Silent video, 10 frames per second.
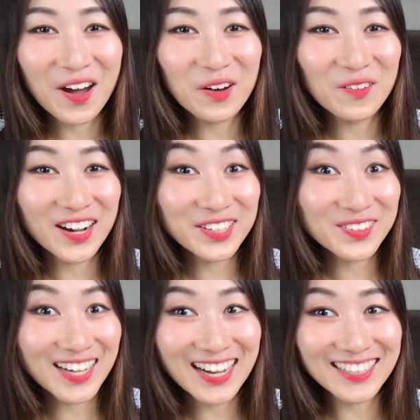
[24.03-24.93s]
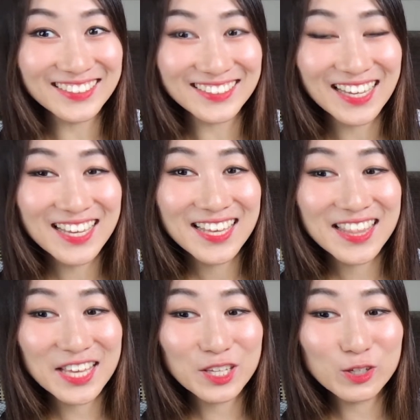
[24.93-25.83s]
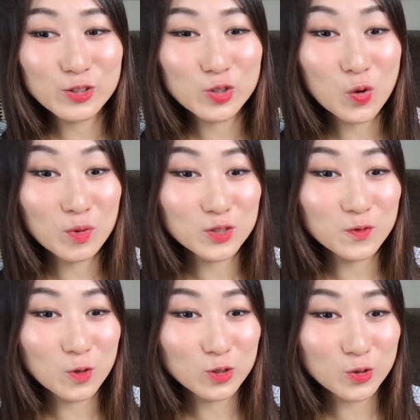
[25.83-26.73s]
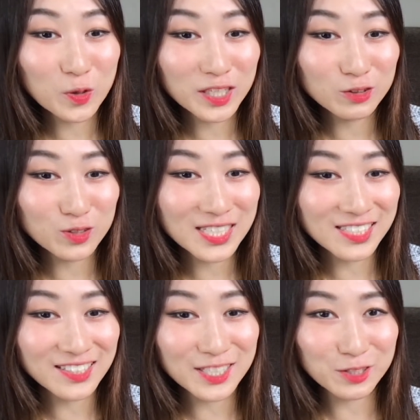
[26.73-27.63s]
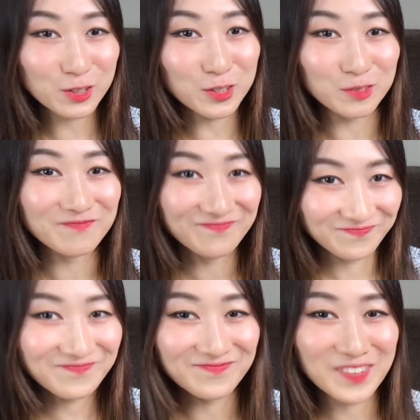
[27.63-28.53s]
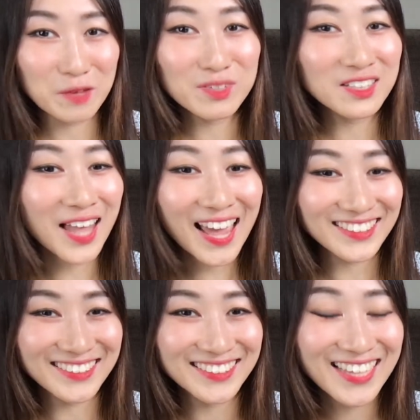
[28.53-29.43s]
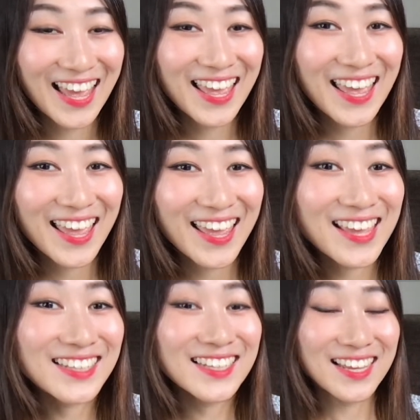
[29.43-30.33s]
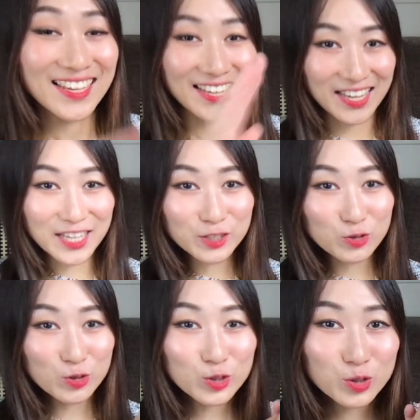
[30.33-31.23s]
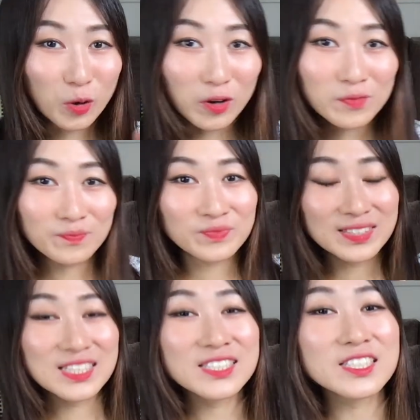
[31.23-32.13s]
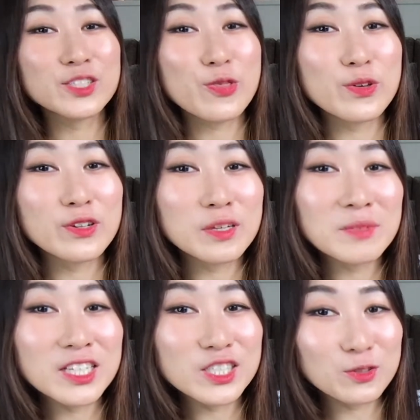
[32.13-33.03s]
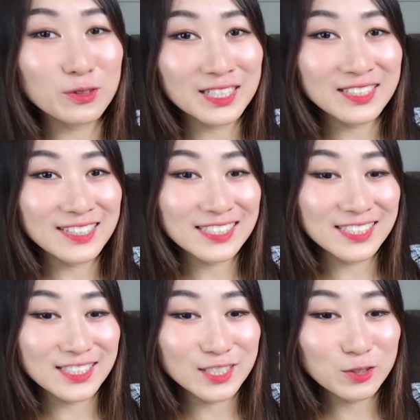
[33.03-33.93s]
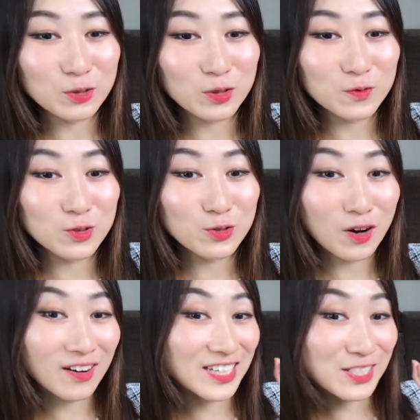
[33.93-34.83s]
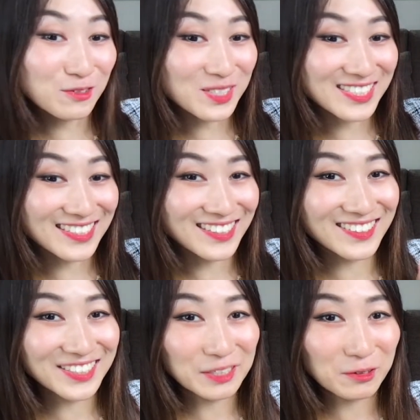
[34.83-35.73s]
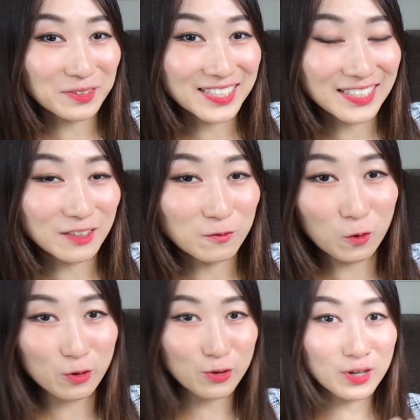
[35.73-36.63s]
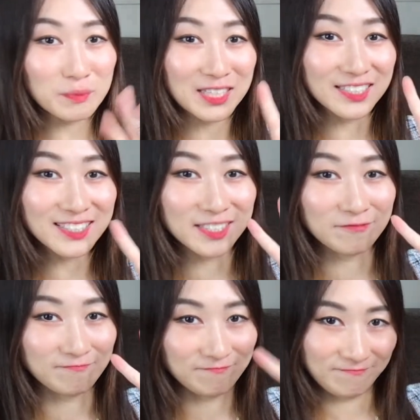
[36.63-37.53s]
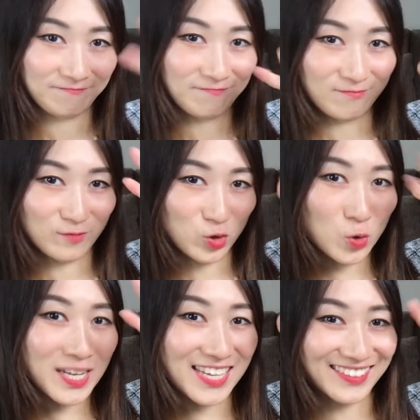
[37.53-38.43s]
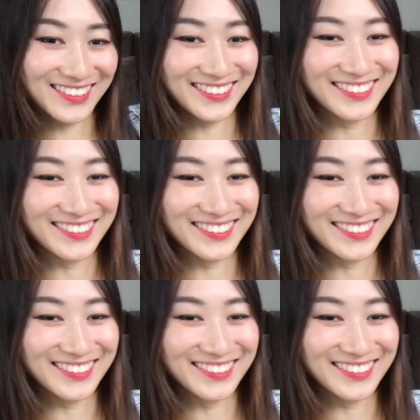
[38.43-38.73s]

How are you guys? Thank you so much for joining today's class too. Mm, I'm glad. And as usual, this is 30 minutes Korean lesson, so if you are interested in learning Korean for 30 minutes, join it.